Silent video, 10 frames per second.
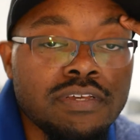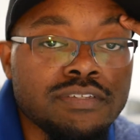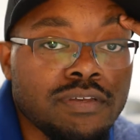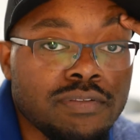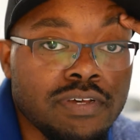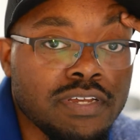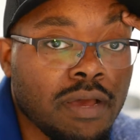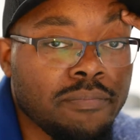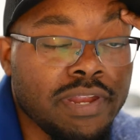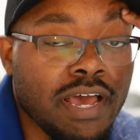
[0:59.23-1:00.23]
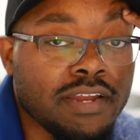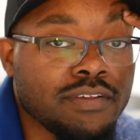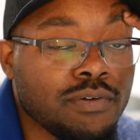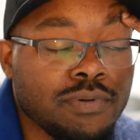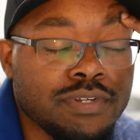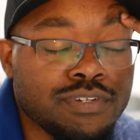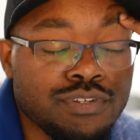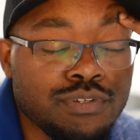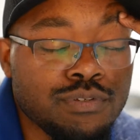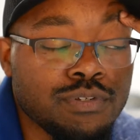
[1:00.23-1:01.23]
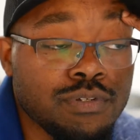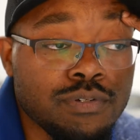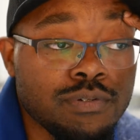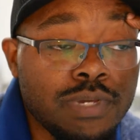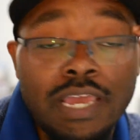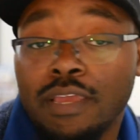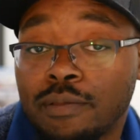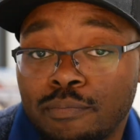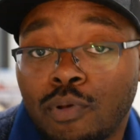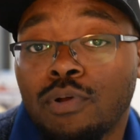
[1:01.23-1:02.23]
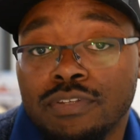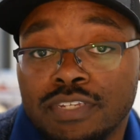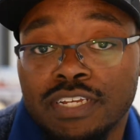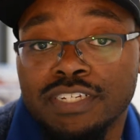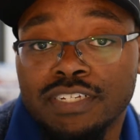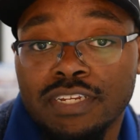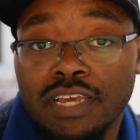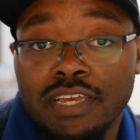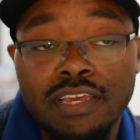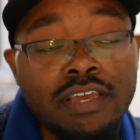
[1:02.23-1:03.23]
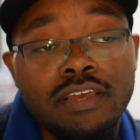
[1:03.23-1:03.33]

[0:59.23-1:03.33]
So look, I'm not going to do a board session today.